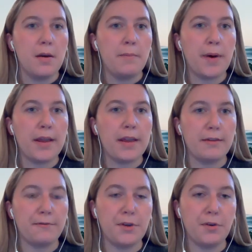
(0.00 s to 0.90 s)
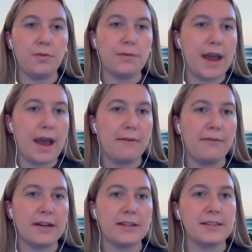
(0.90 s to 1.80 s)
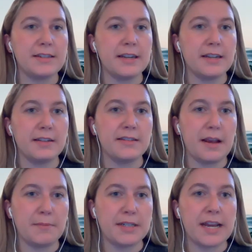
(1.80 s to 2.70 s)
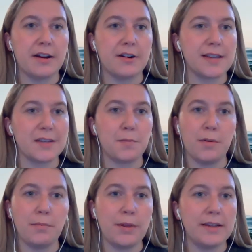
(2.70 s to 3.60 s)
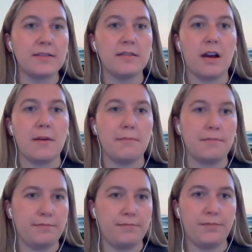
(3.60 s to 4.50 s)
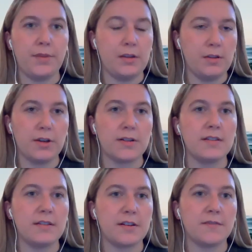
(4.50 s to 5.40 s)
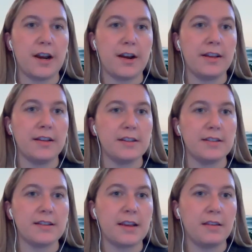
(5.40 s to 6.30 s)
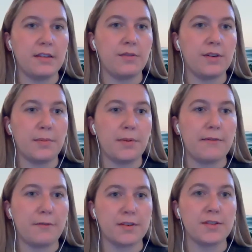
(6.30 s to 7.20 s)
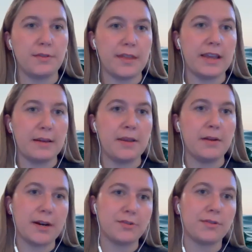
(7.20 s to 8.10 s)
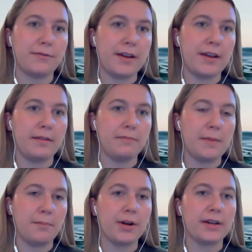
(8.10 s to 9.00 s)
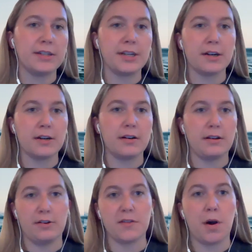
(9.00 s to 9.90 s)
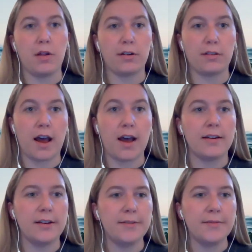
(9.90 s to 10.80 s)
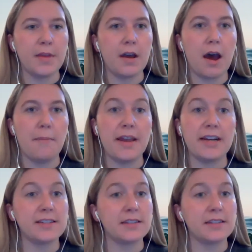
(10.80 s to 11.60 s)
But if you have an existing septic tank or cesspool in place, there's variances that you can apply for, so they can be retrofit and put into your smaller lot. And it's